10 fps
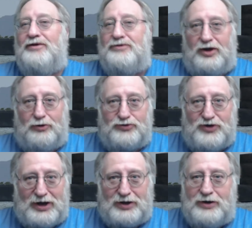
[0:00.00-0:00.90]
And they don't
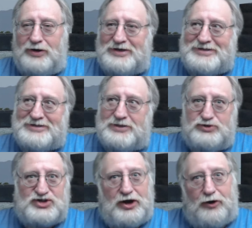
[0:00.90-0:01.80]
take, I'm
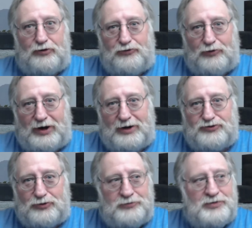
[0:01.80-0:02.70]
scared for an answer.